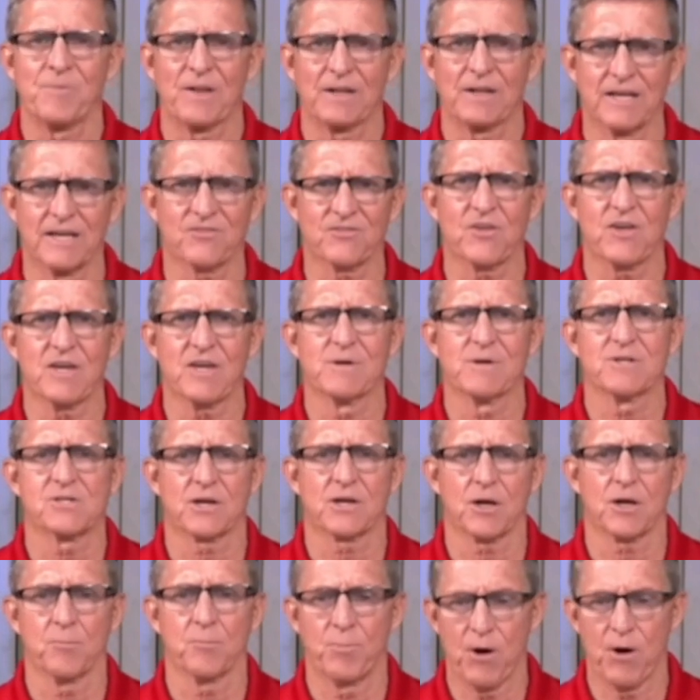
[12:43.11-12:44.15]
Lithium is
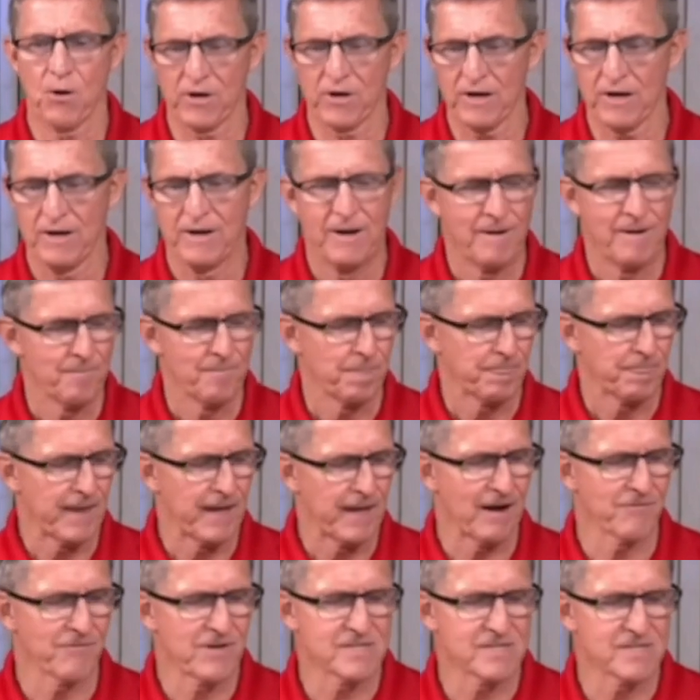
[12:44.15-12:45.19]
a component
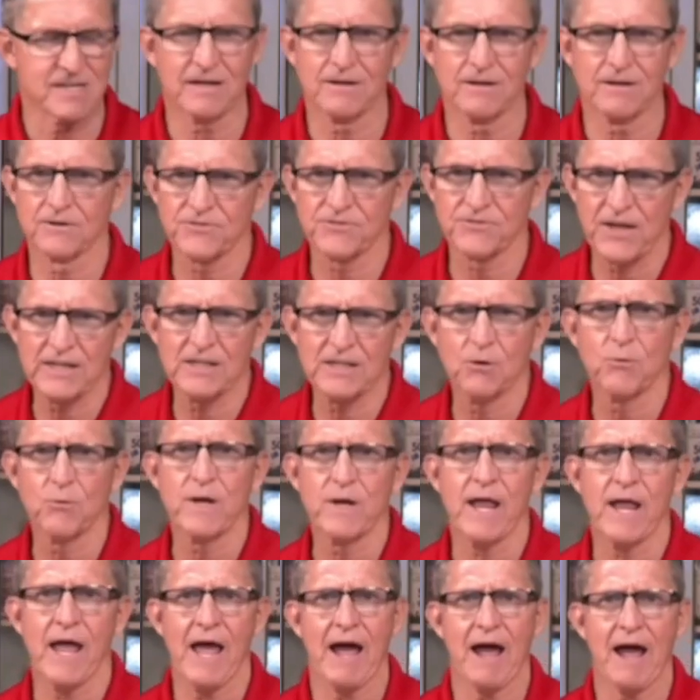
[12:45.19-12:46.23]
in every single thing that
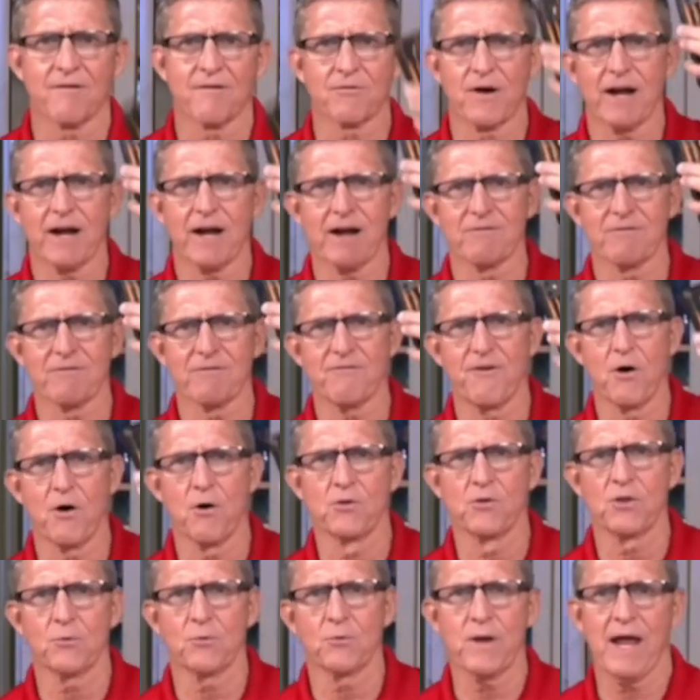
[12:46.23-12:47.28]
we have, right? Every
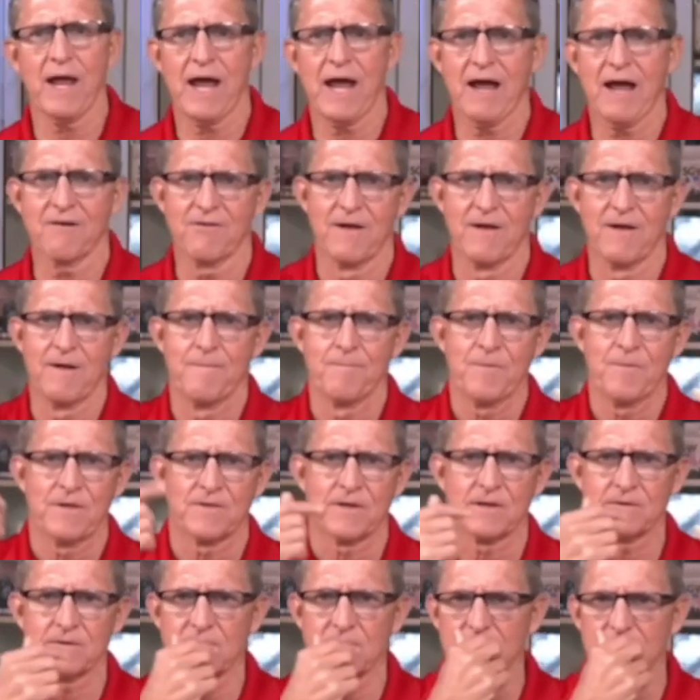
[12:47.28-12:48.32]
phone that we have,
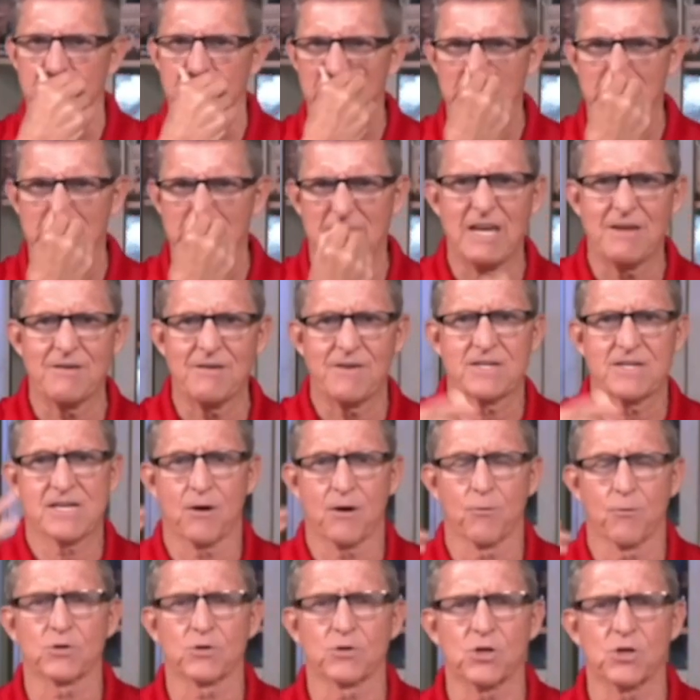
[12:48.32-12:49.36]
the TVs
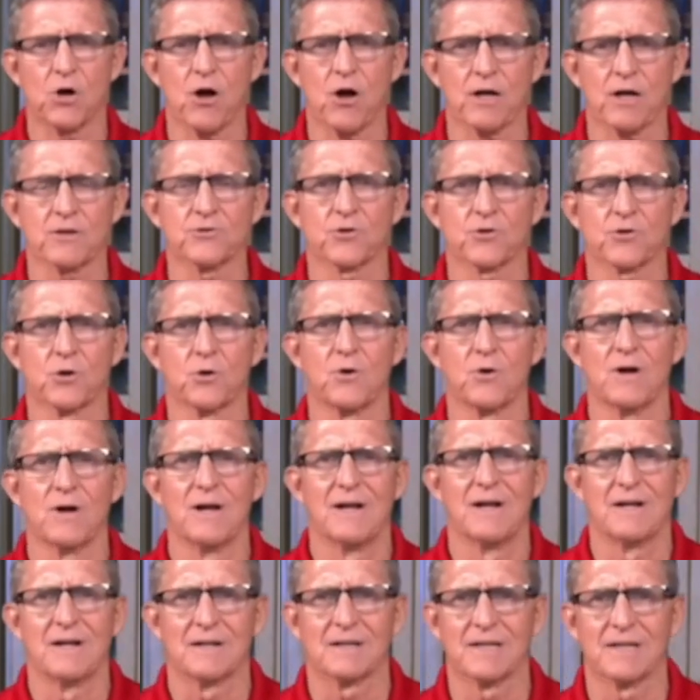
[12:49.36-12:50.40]
that we're talking through,
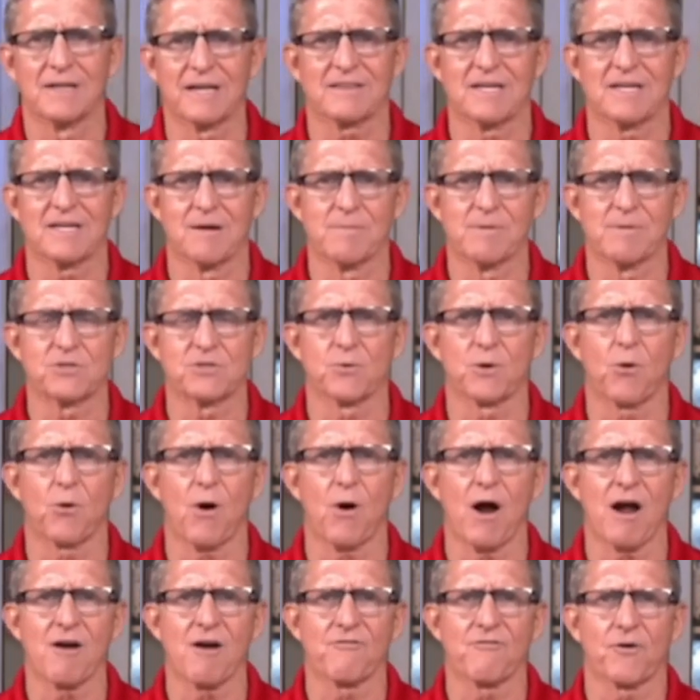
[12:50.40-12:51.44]
lithium is
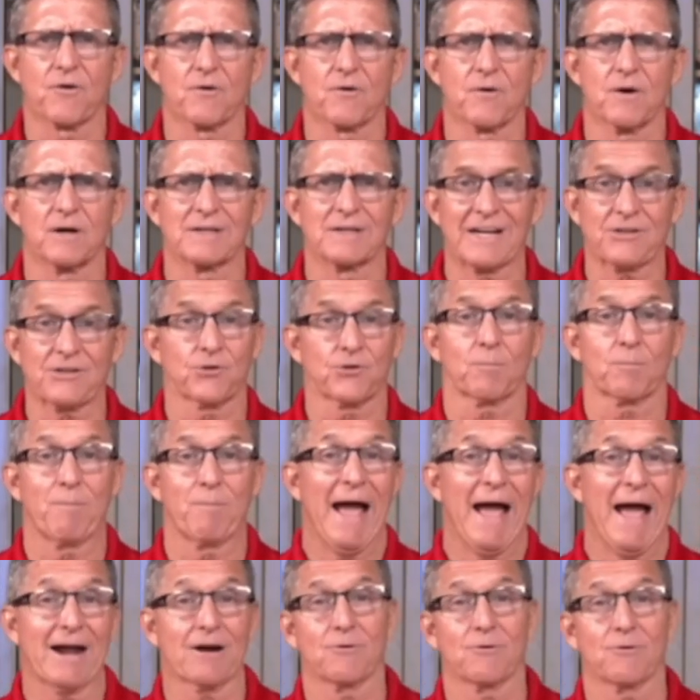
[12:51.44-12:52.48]
required for electric
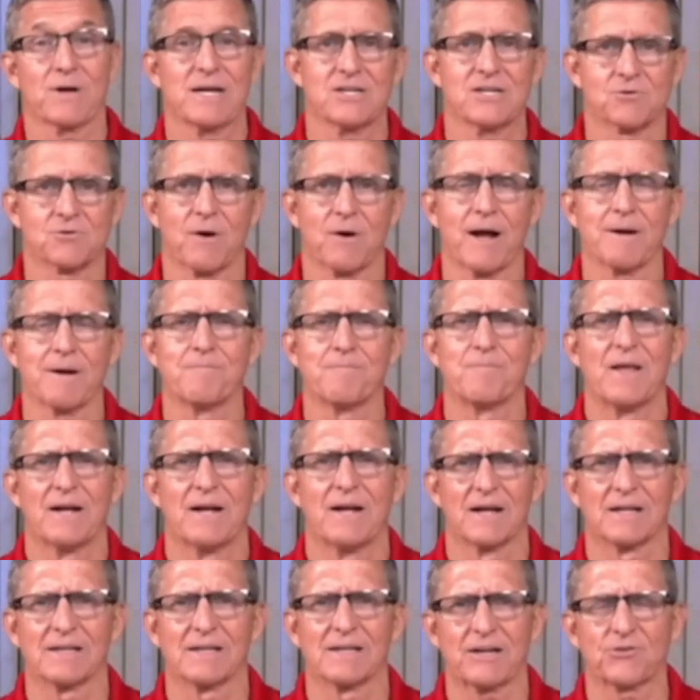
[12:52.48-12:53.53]
batteries, right?
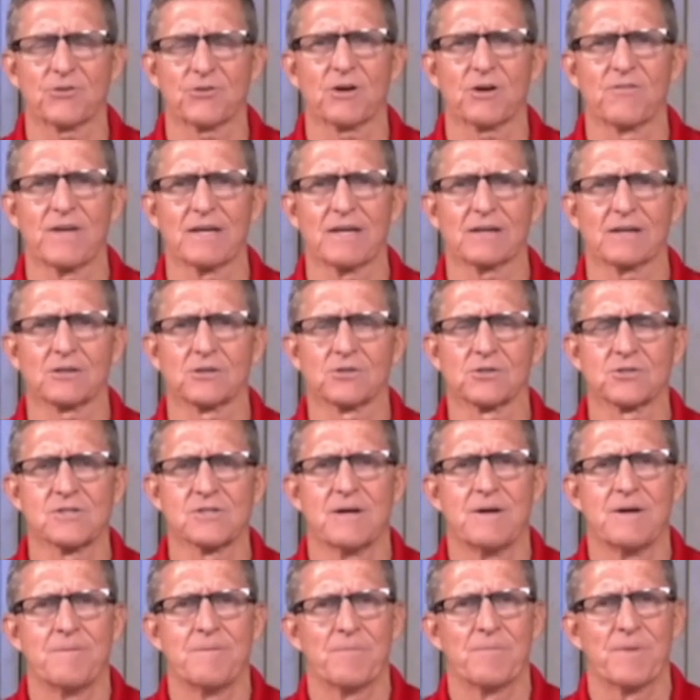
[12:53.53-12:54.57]
Electric
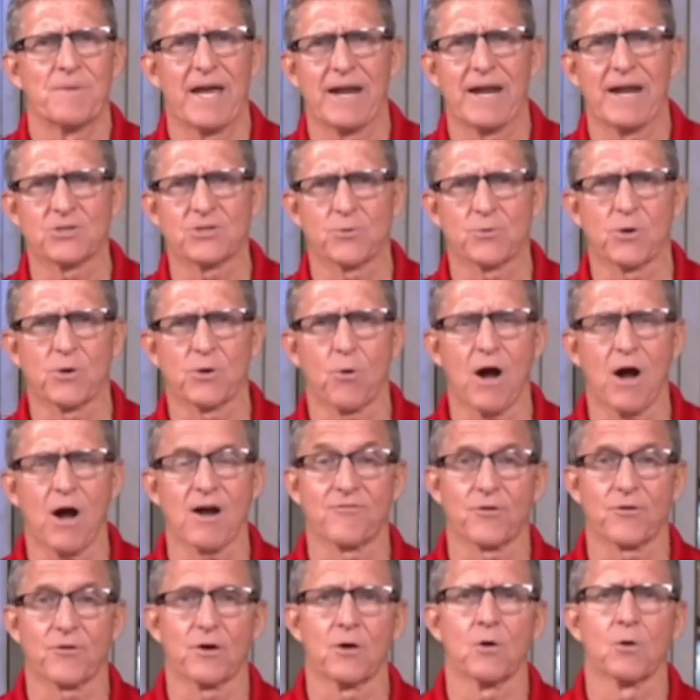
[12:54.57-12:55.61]
vehicles, and it's required
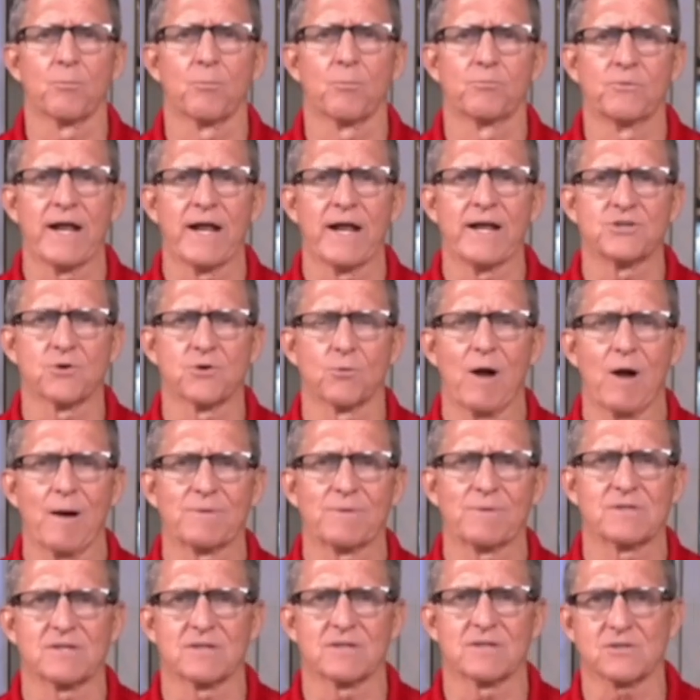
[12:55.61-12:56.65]
for a whole range of
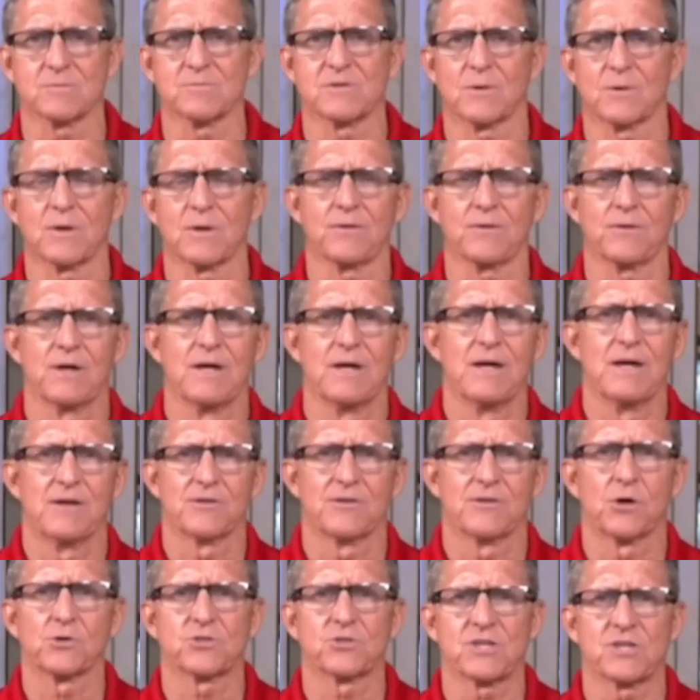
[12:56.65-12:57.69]
weapon systems. Well,
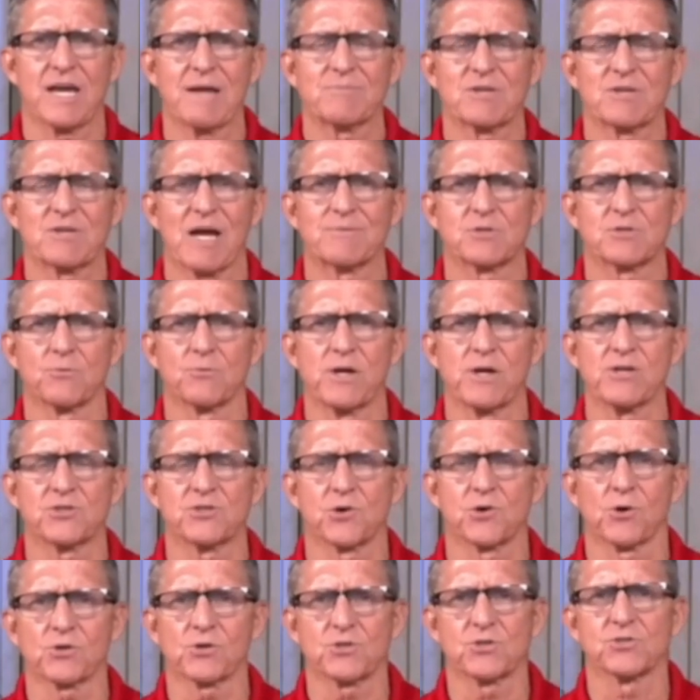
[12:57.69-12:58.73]
those same types of
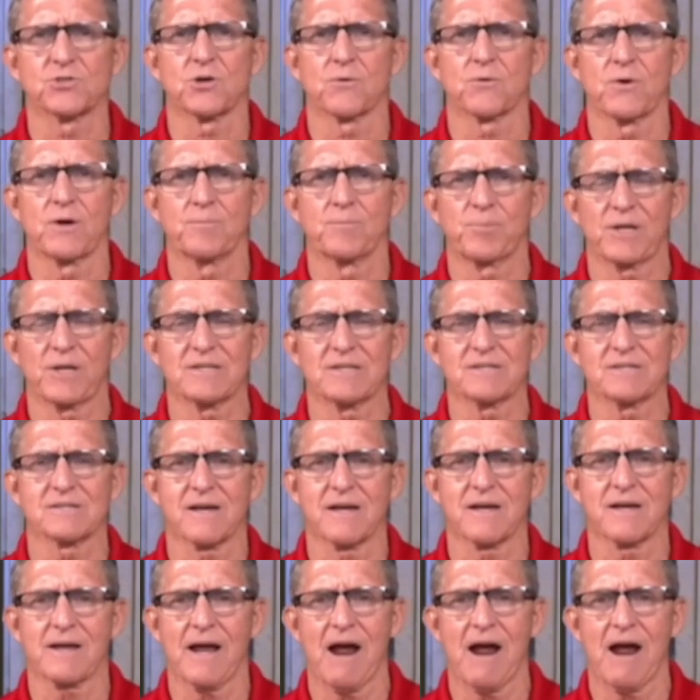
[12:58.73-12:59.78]
resources are in
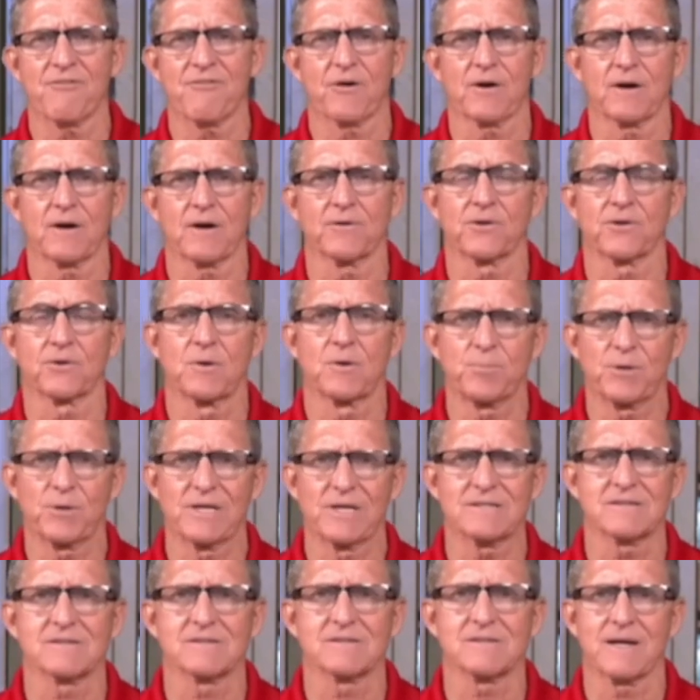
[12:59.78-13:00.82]
places like Africa. They're in
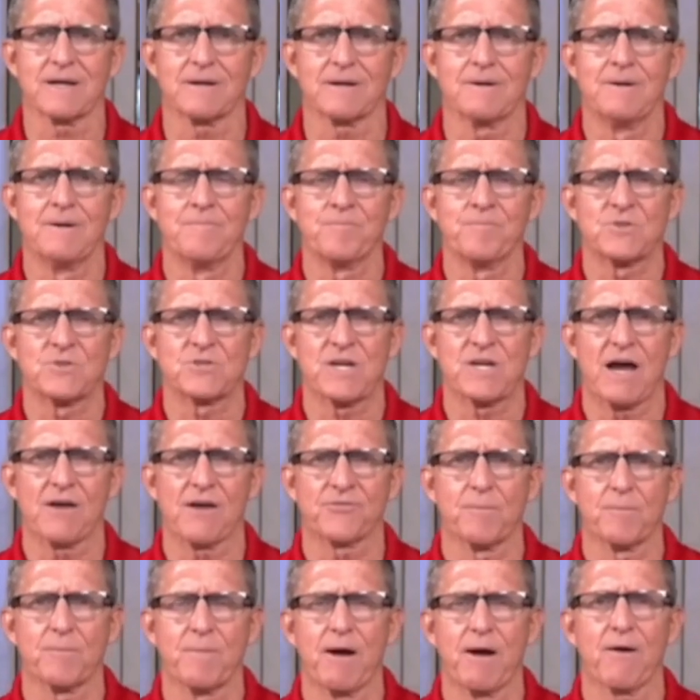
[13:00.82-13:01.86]
places like
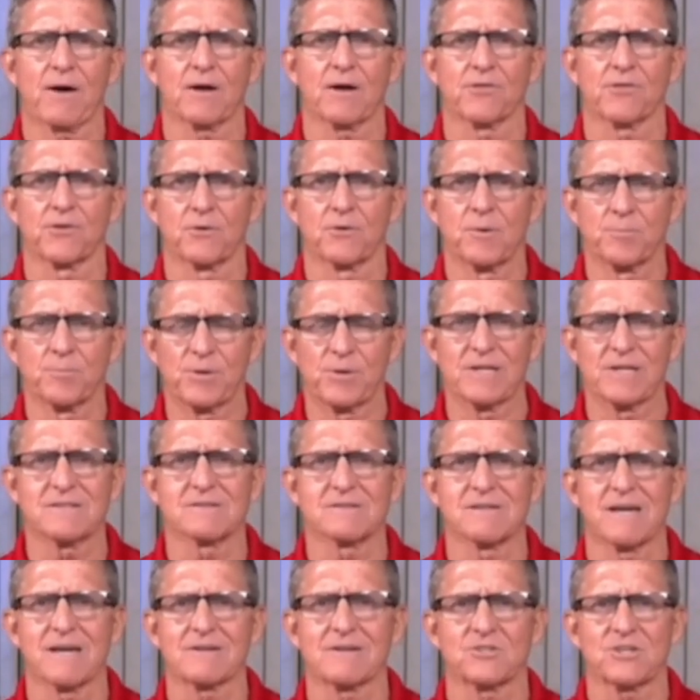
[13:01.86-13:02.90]
South America. They're in
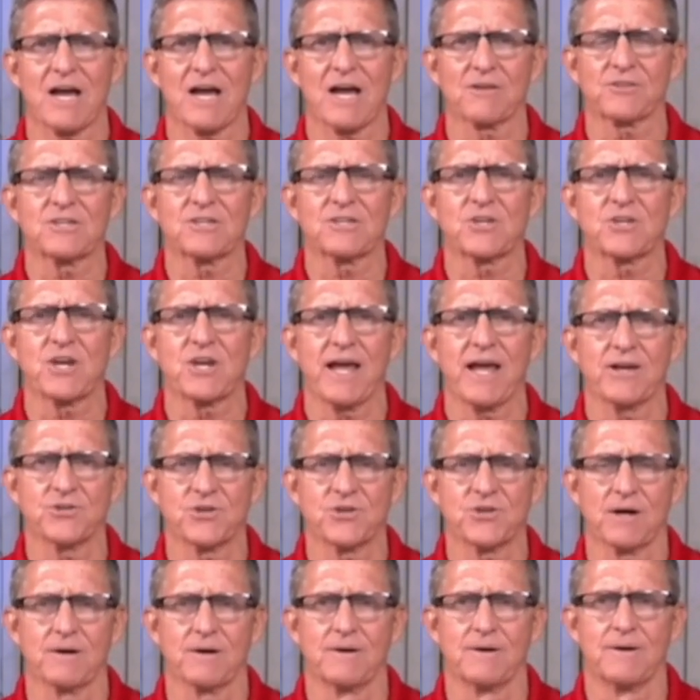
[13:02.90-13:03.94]
places like Southeast
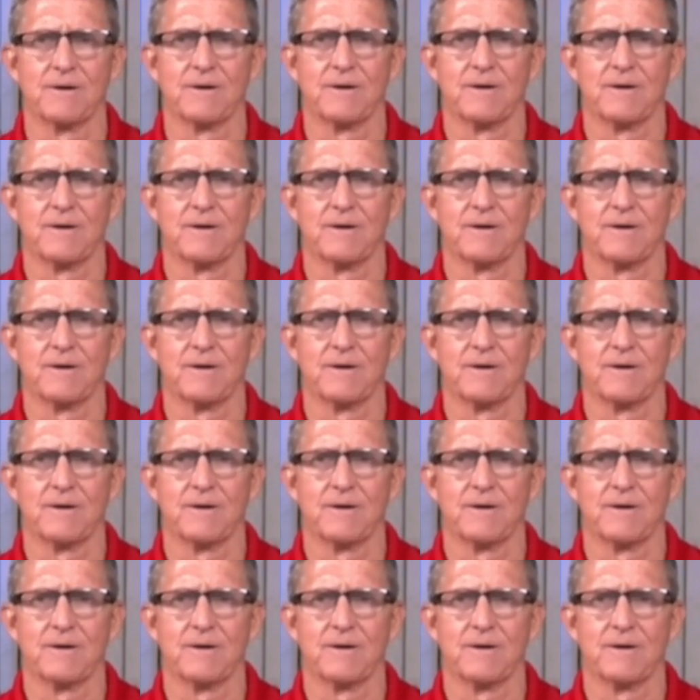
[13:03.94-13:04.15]
Asia.